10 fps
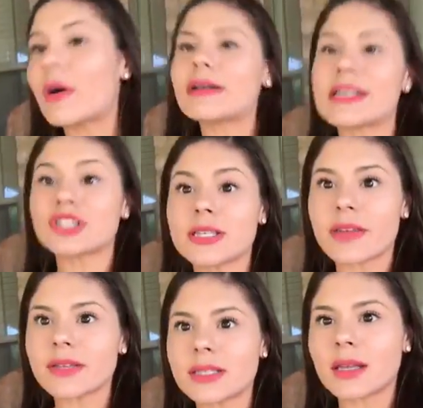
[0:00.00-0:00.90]
well, I was actually
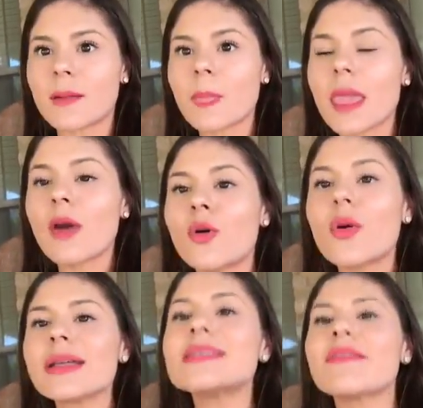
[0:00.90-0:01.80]
17,
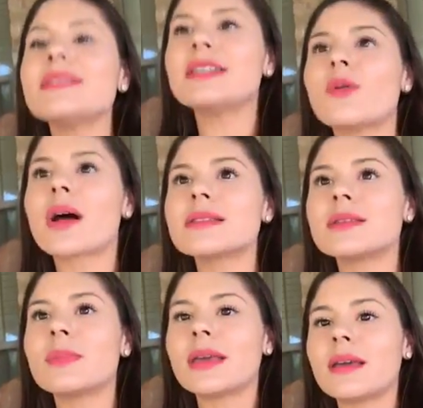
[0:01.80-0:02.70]
who at 17 wants
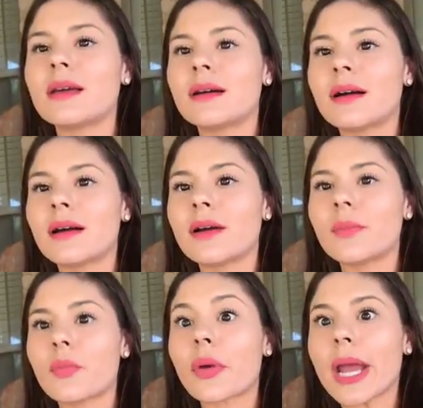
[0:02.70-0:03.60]
to be
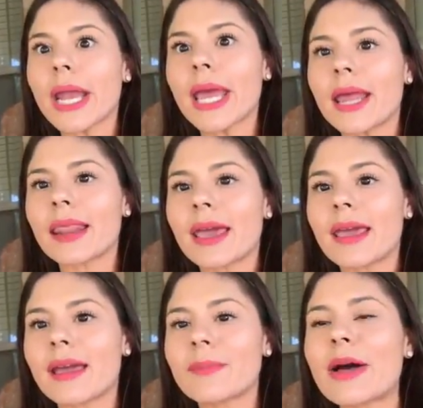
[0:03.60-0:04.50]
pregnant?
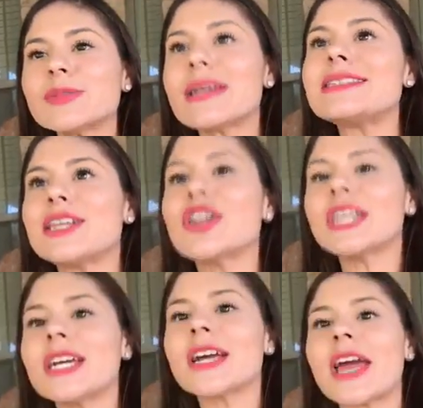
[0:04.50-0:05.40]
Like, that was my senior
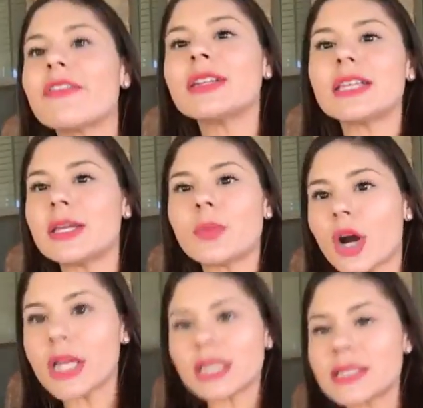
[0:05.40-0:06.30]
year, everything,
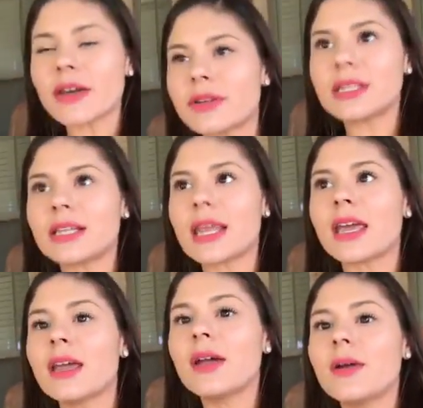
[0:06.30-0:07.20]
parties, everything,
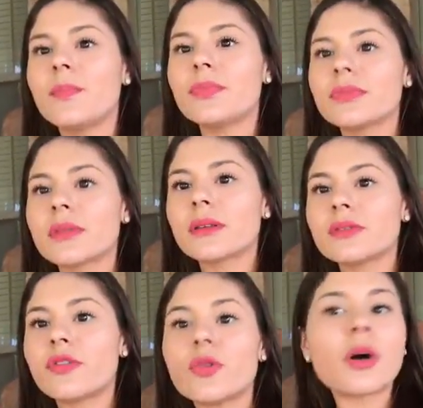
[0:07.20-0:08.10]
like
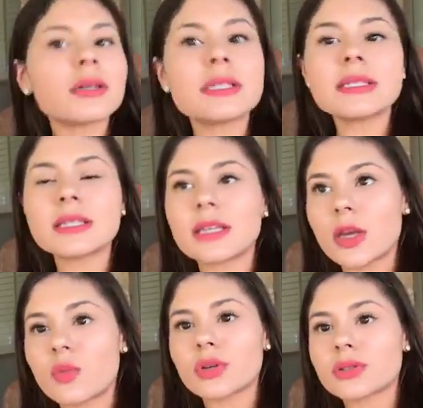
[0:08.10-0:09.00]
football season,
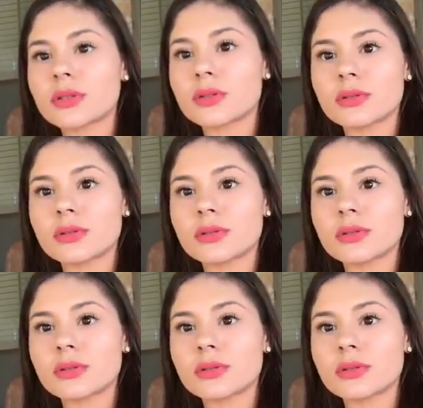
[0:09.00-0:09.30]
it was